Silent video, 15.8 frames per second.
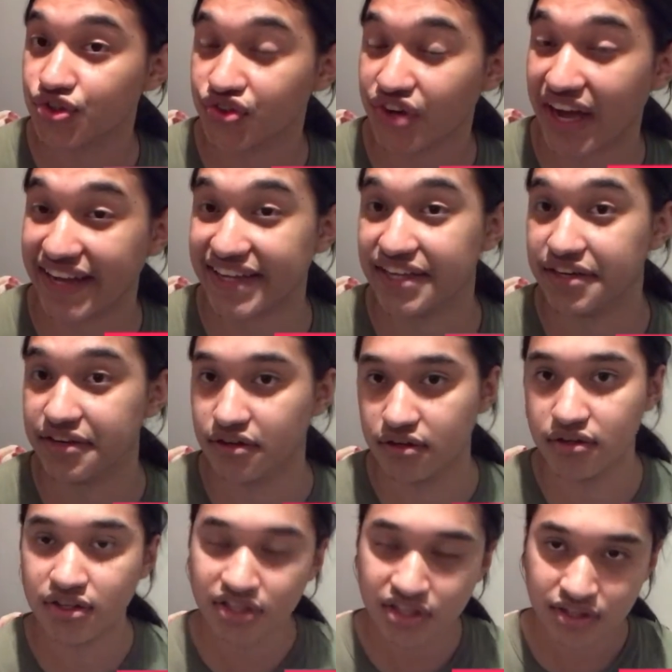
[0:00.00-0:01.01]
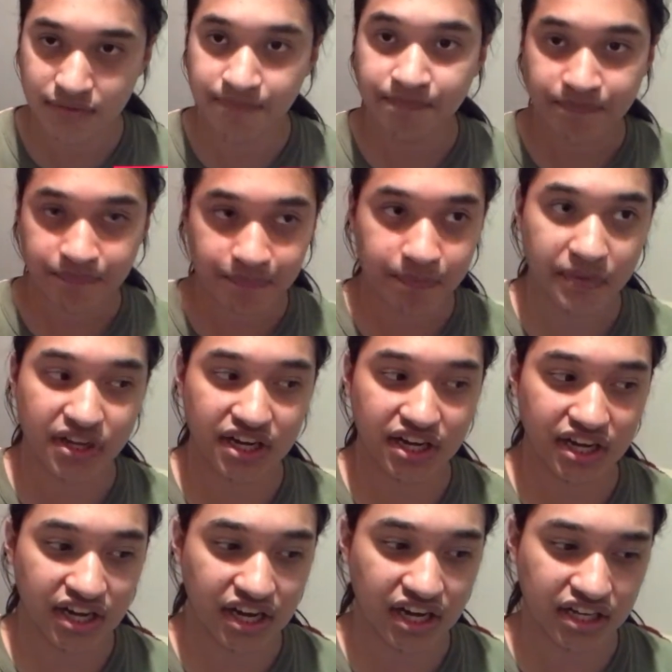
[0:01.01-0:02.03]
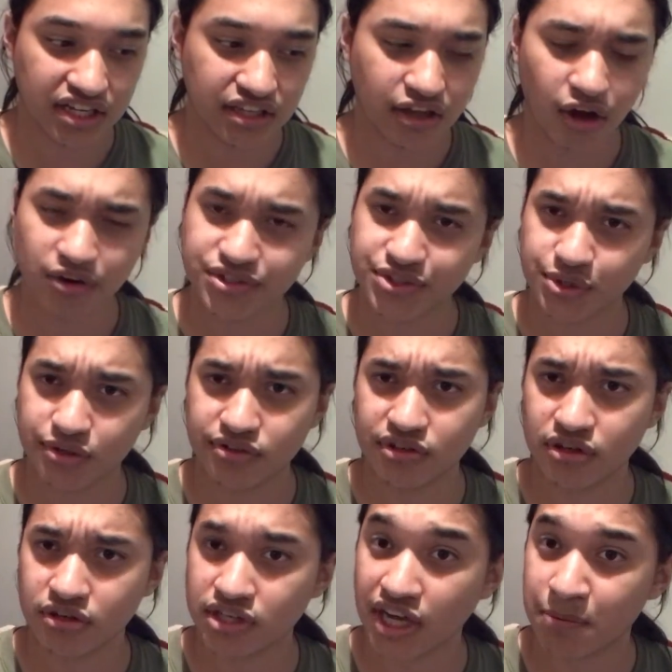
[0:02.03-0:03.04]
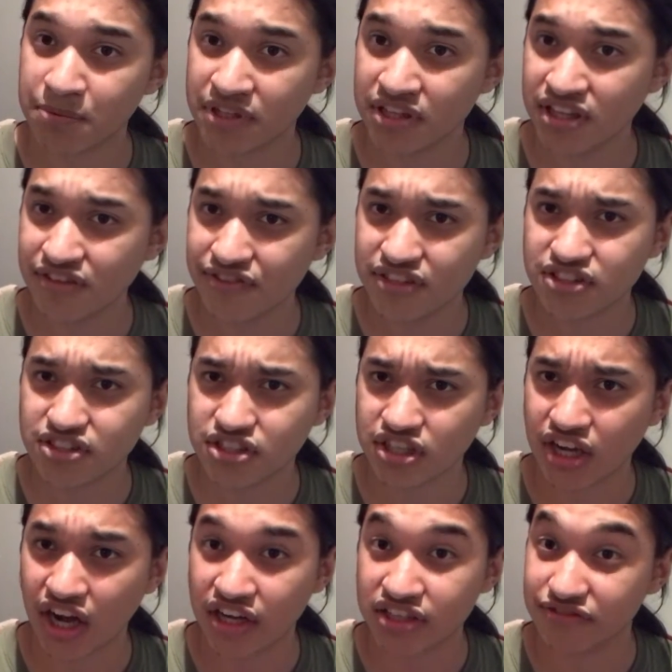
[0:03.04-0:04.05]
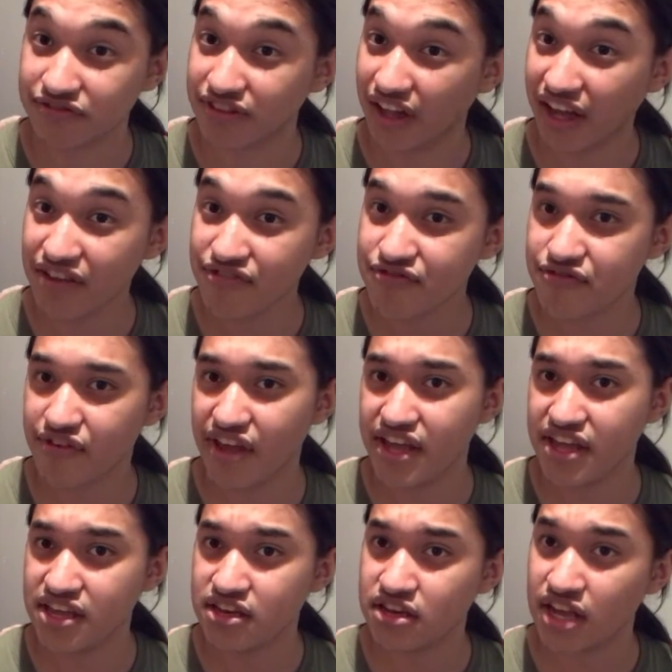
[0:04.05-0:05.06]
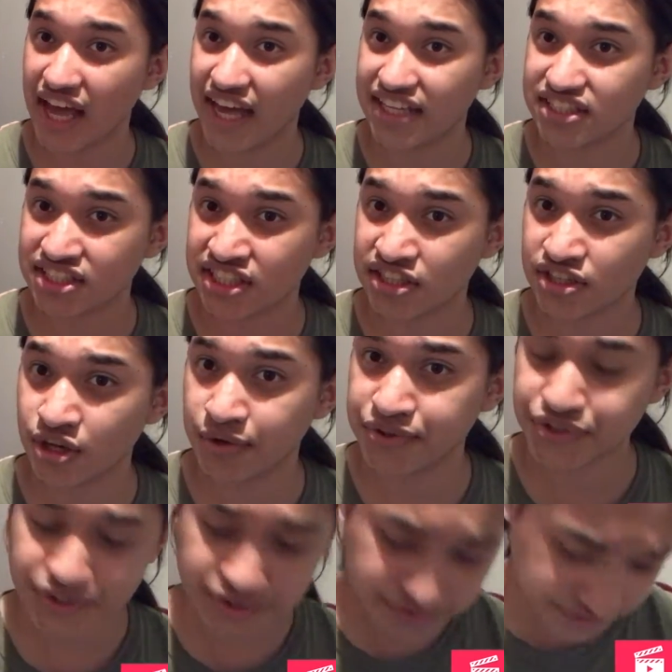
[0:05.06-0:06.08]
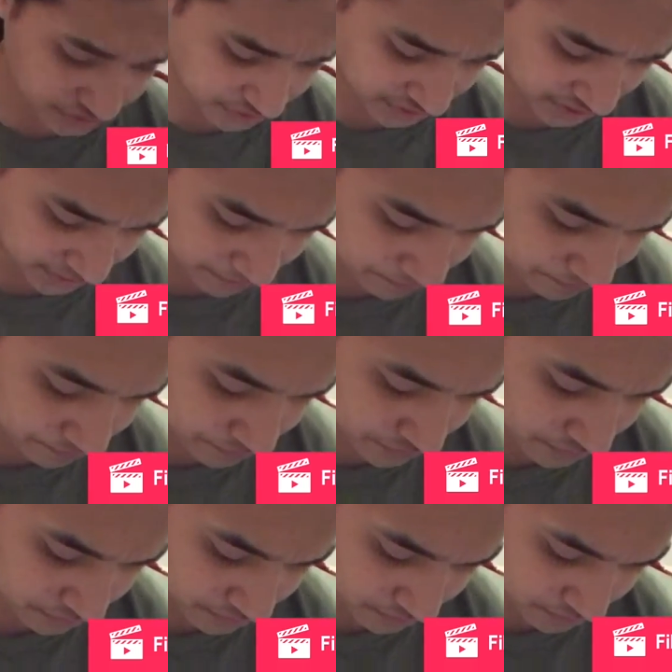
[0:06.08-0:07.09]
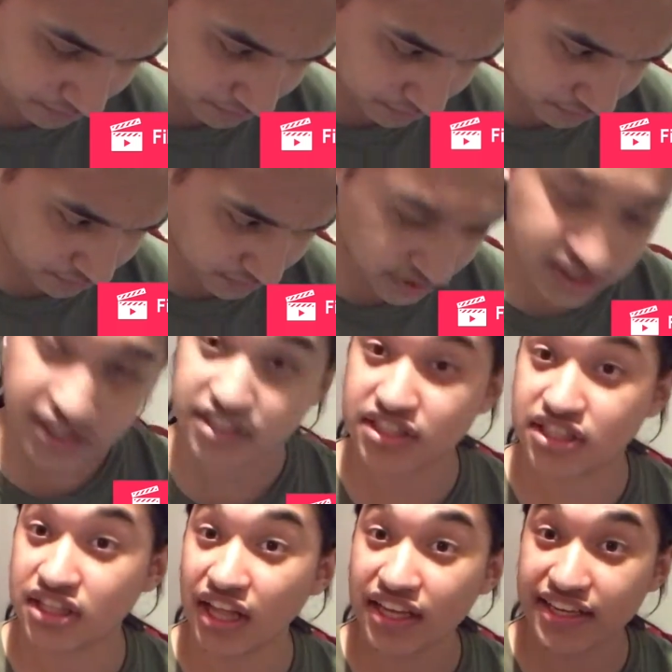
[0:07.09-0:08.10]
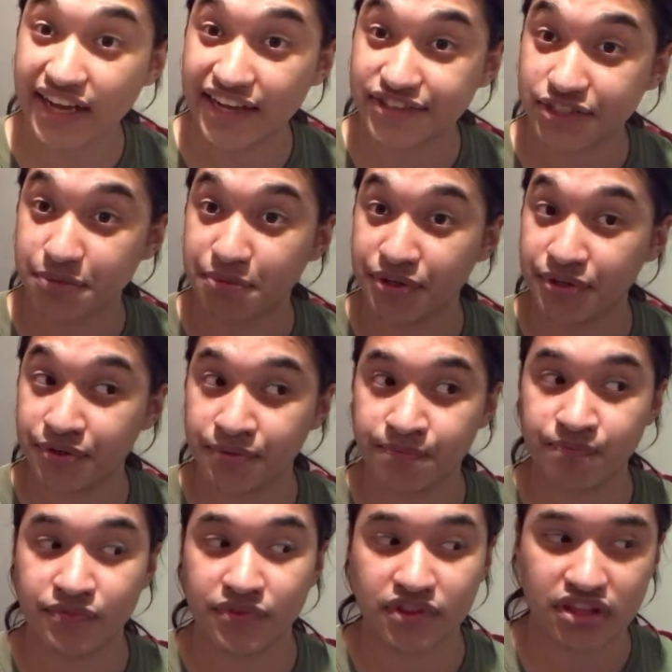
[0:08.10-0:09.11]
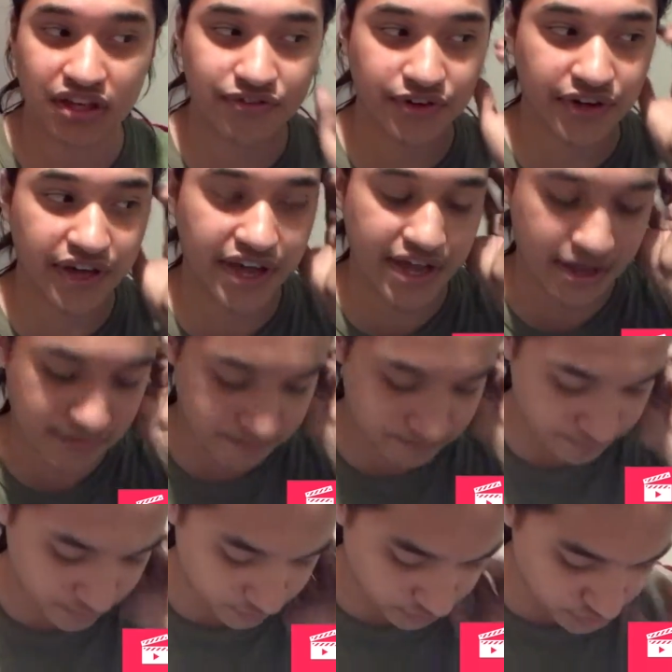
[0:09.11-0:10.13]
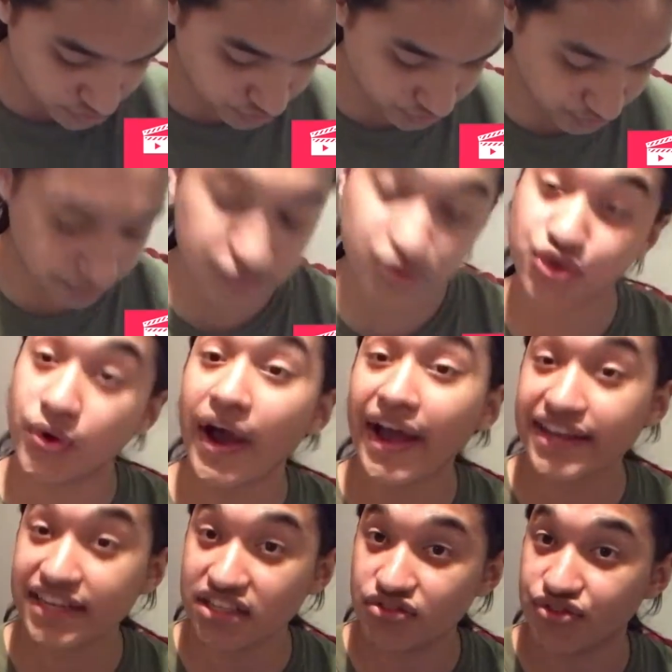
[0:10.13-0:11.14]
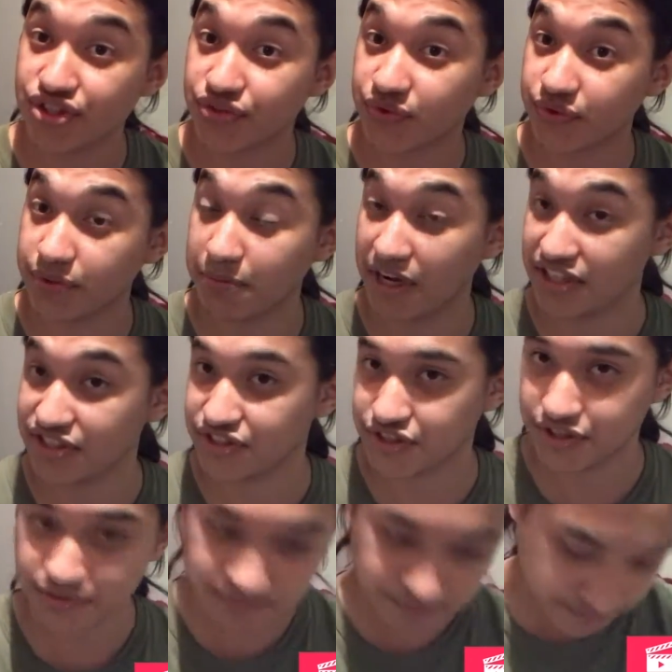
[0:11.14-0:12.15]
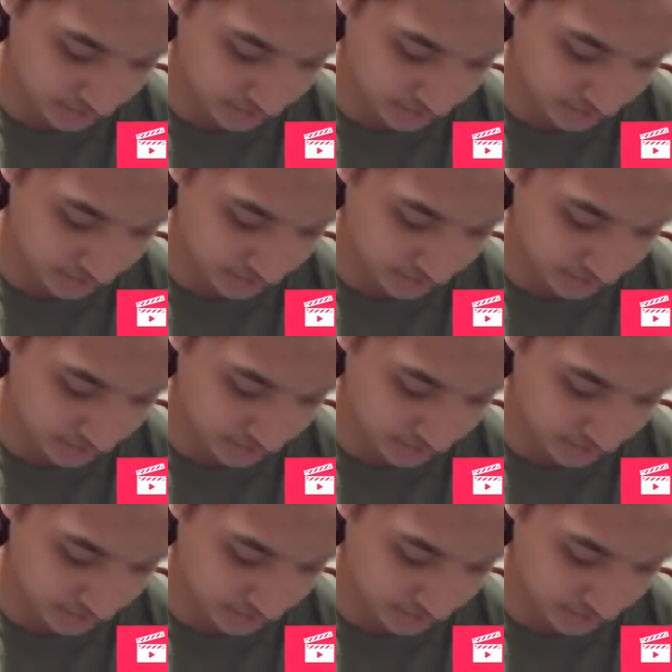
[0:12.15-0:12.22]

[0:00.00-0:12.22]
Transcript: dragon. Also known, I believe he's the god of life in Aztec culture. So yeah. He's a light attribute, level 8, dragon ritual monster.